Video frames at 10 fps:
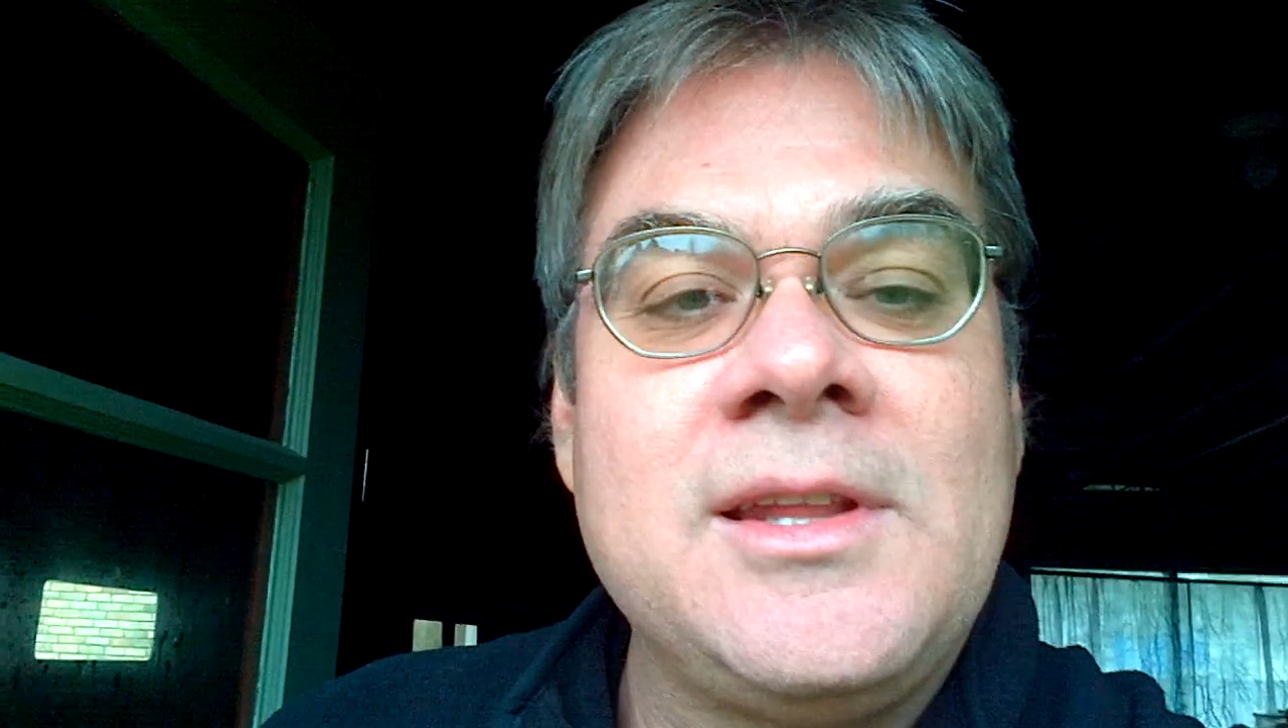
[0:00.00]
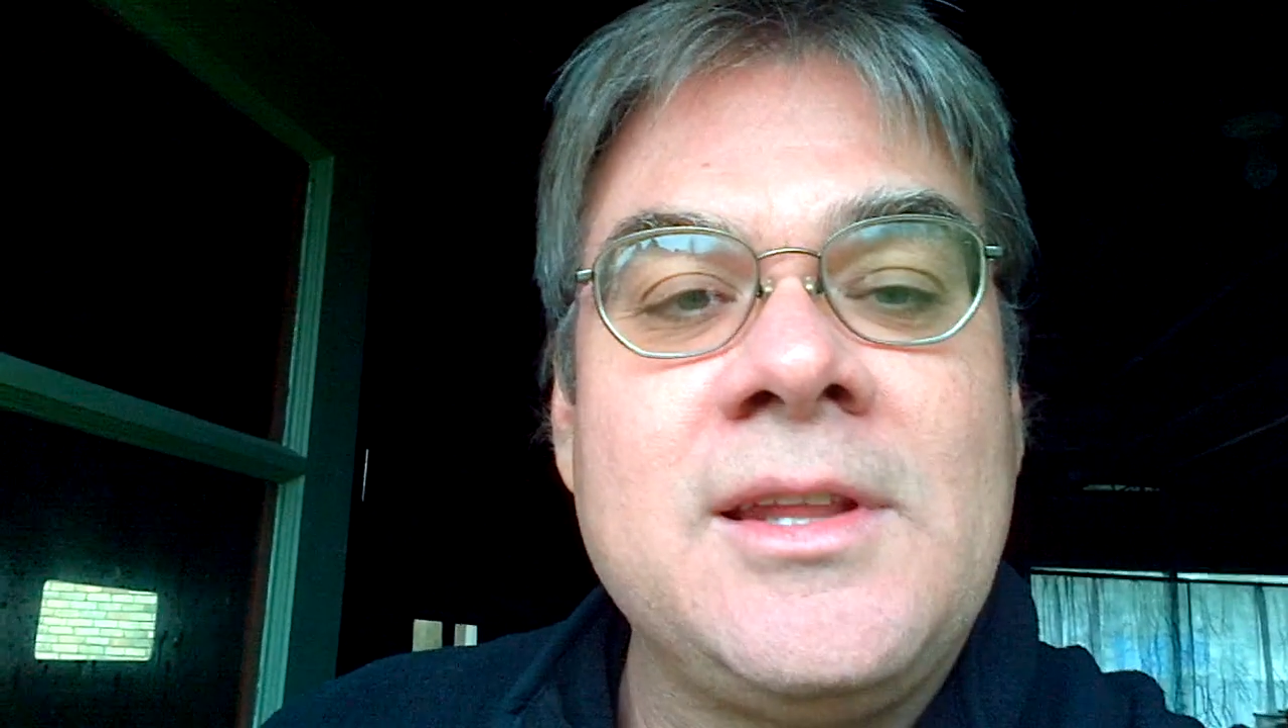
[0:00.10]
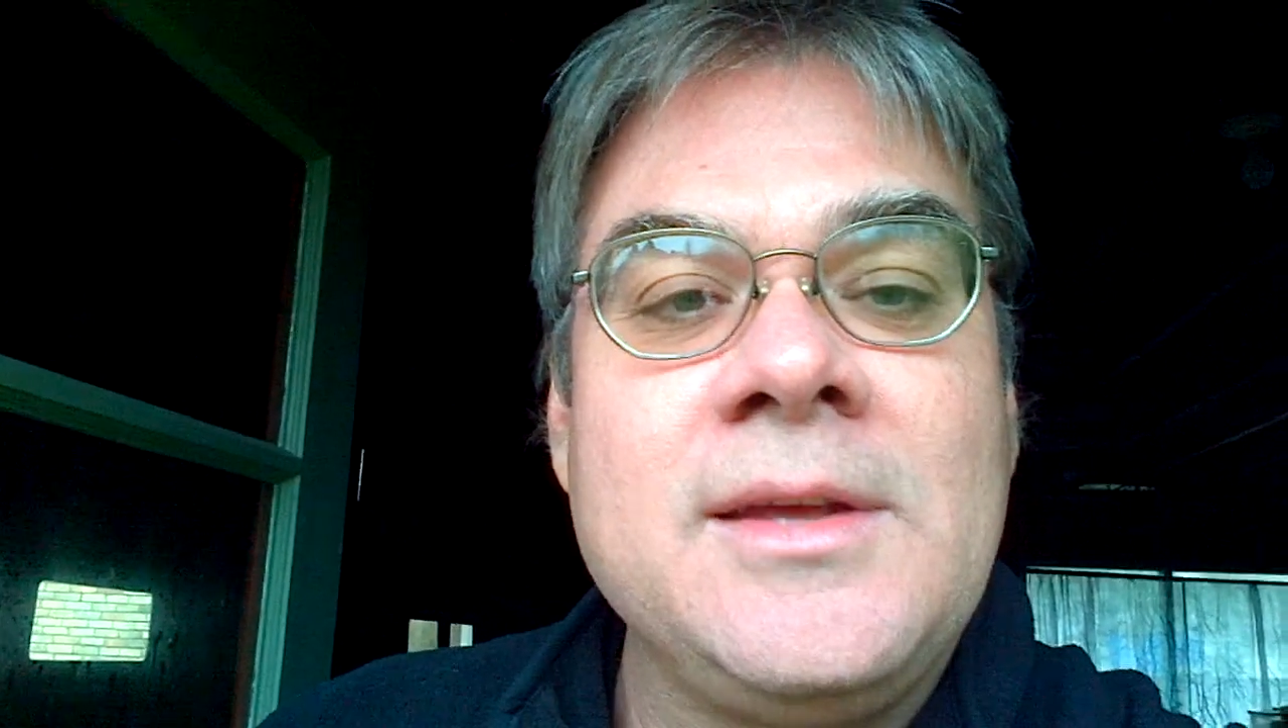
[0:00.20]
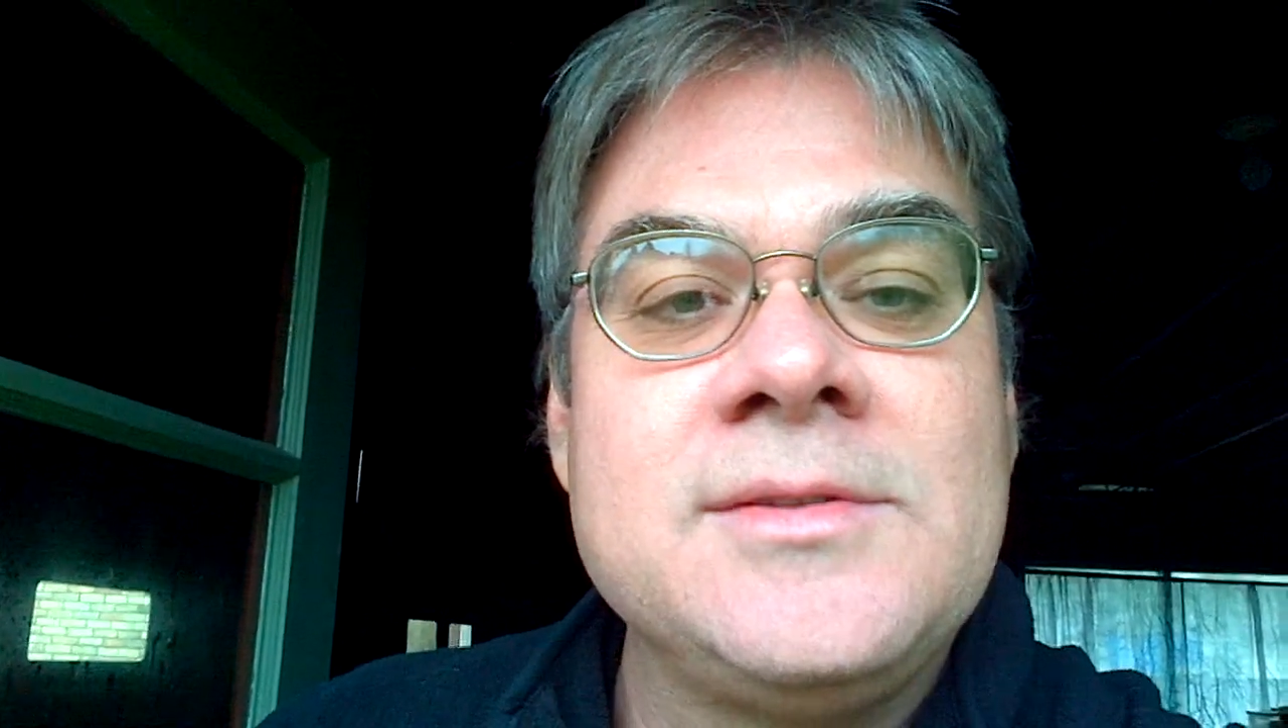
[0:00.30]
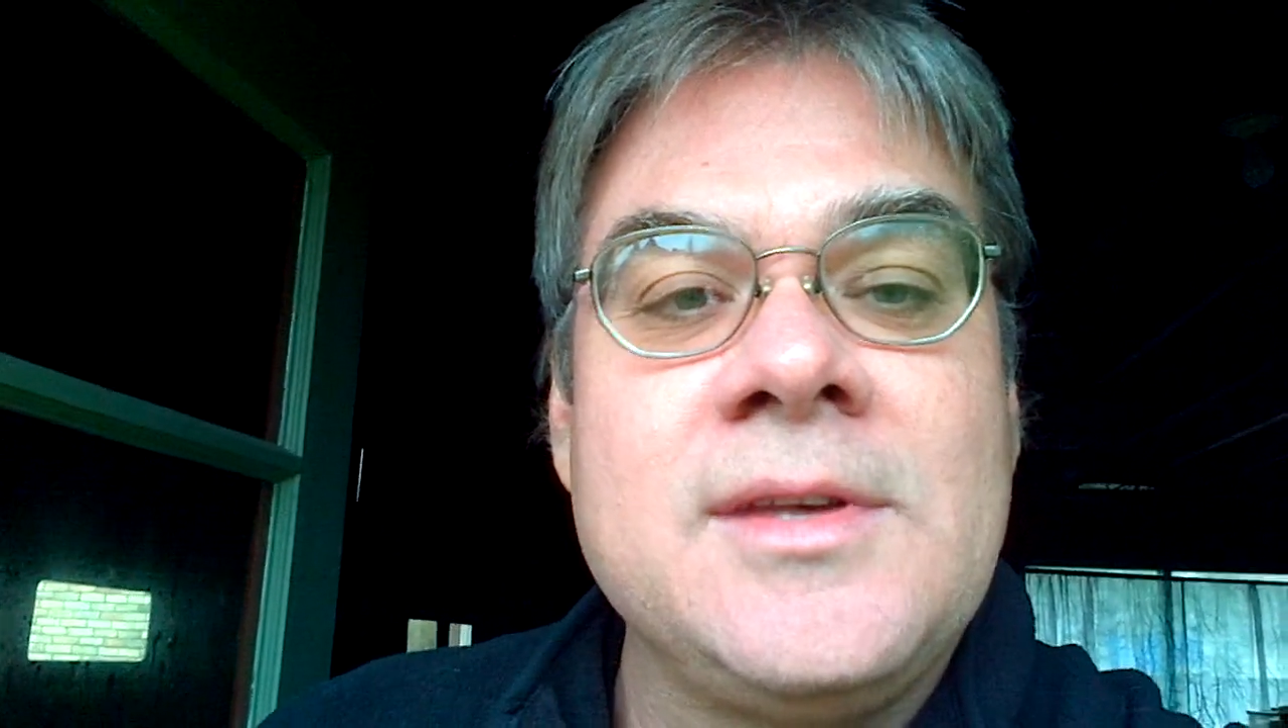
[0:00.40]

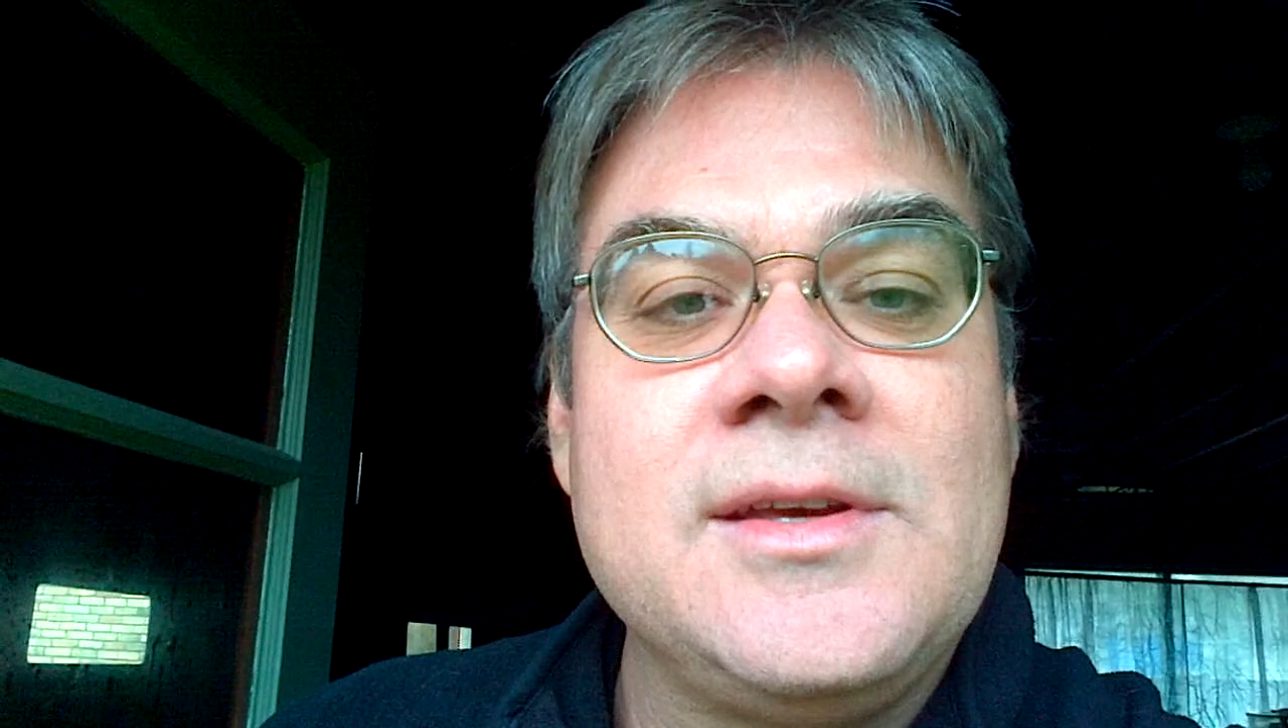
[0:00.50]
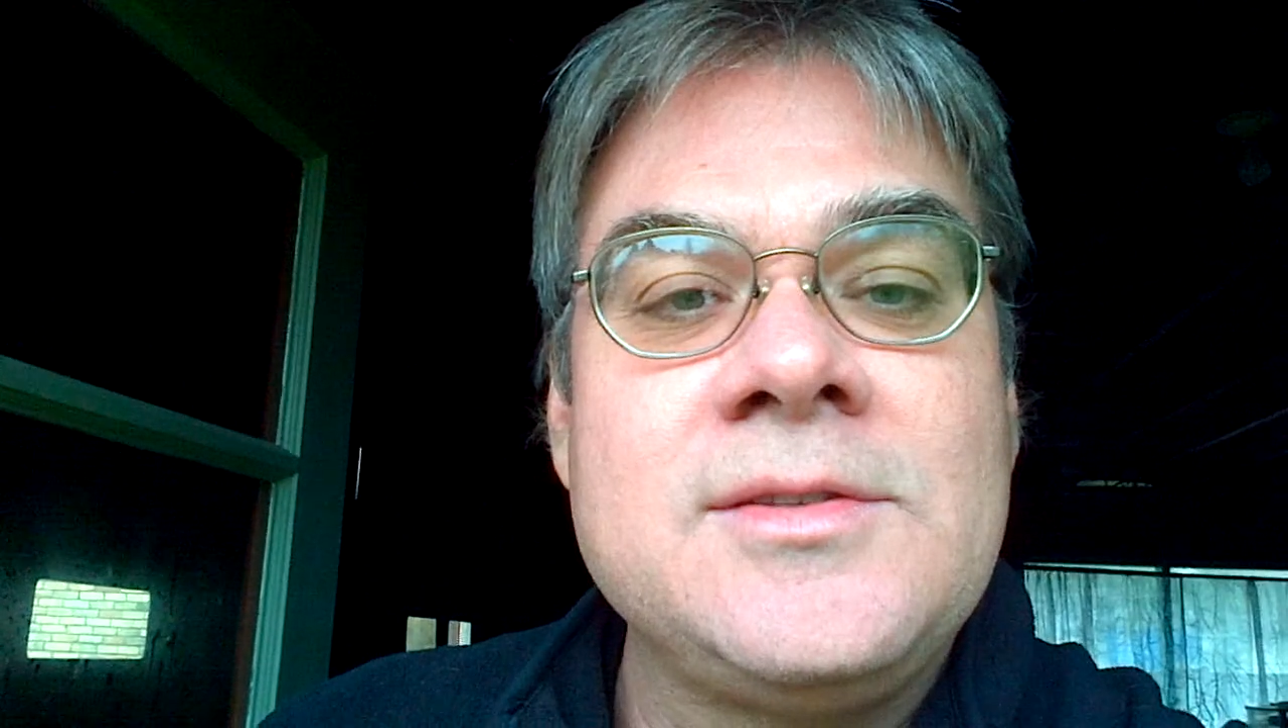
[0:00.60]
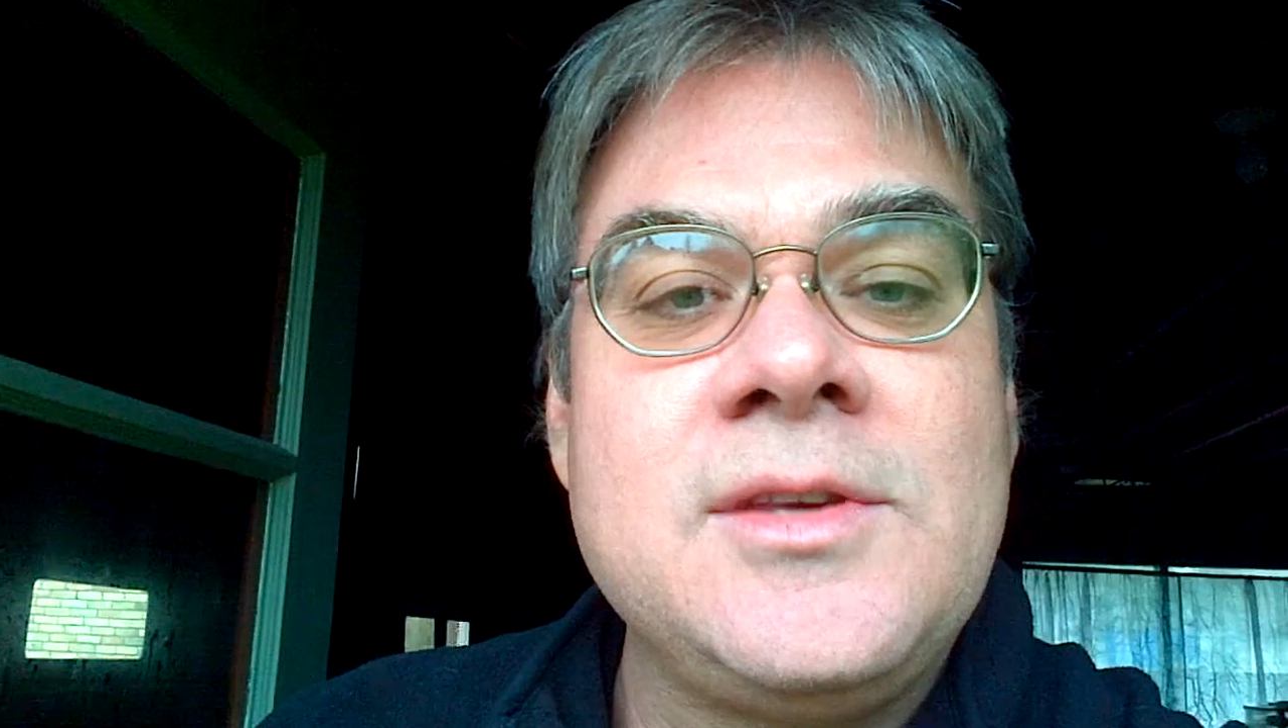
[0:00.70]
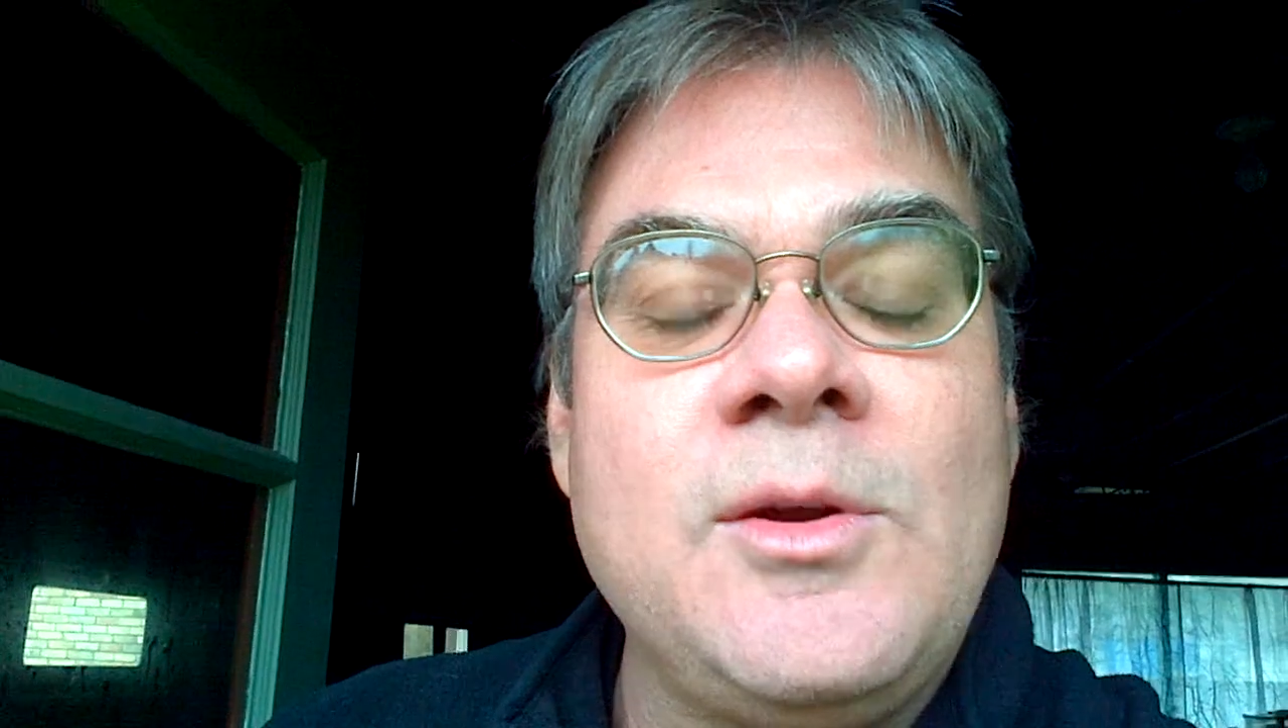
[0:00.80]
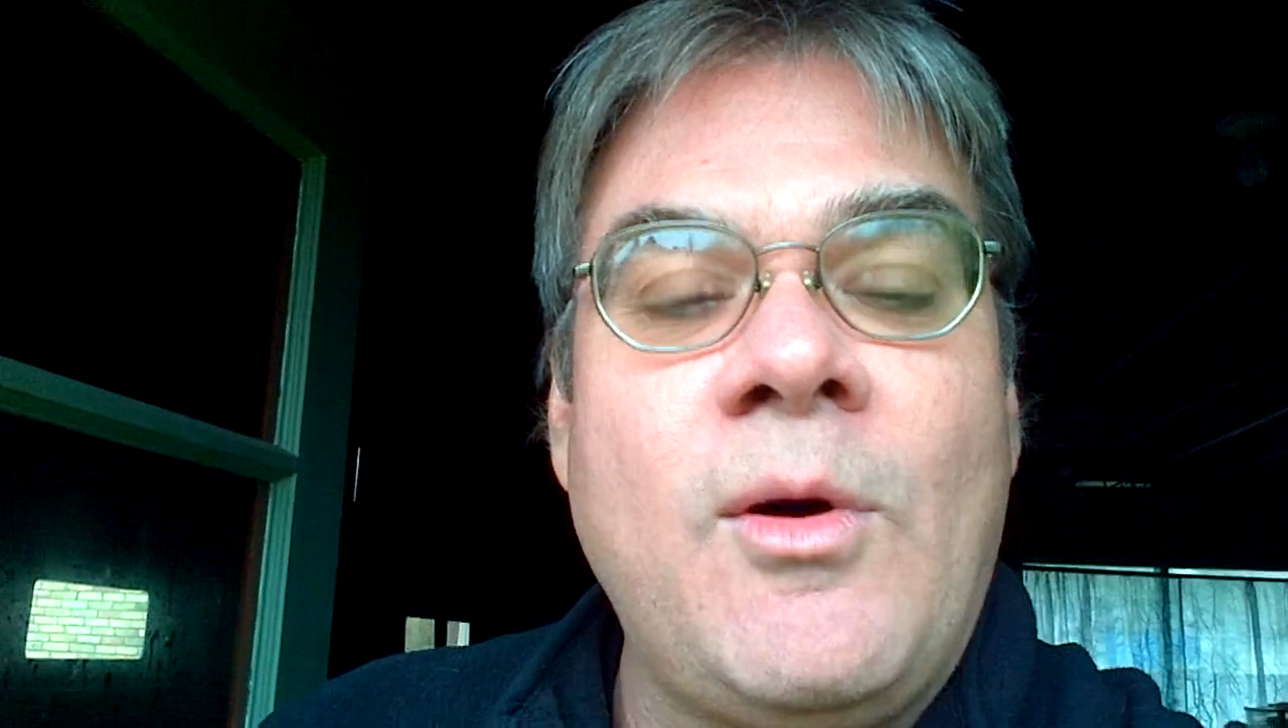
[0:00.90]
means
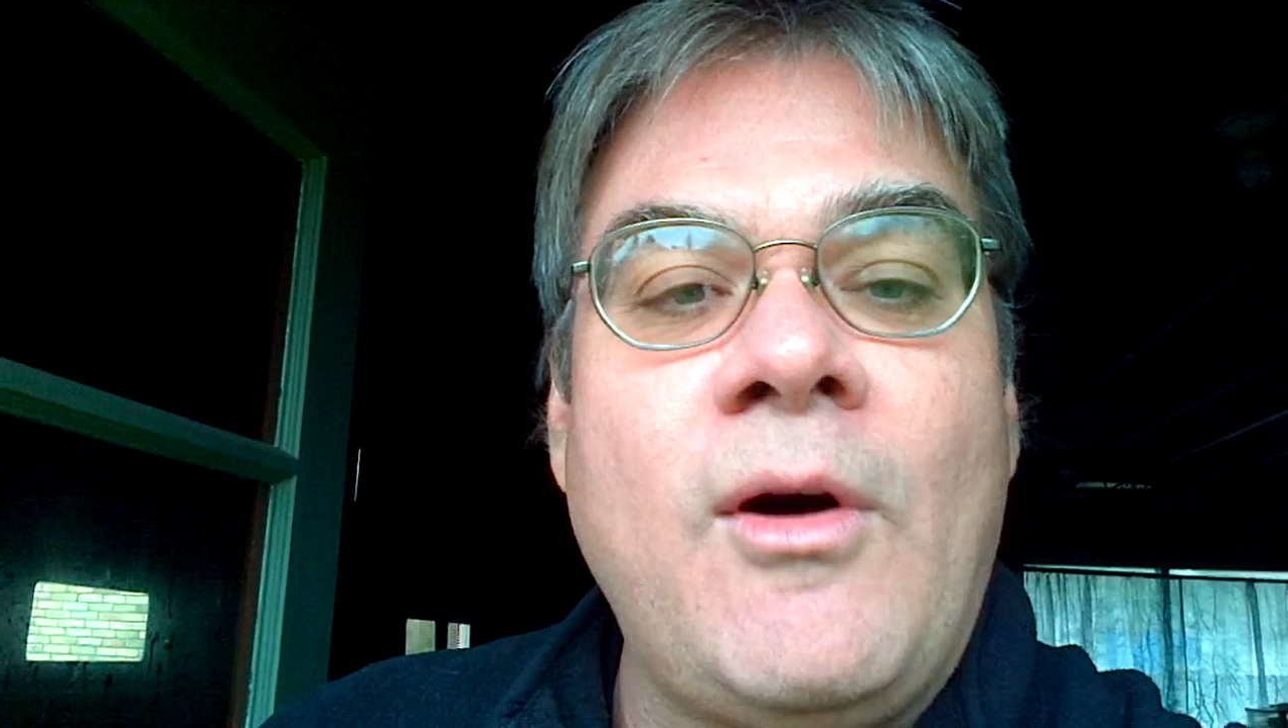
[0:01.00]
is, you know,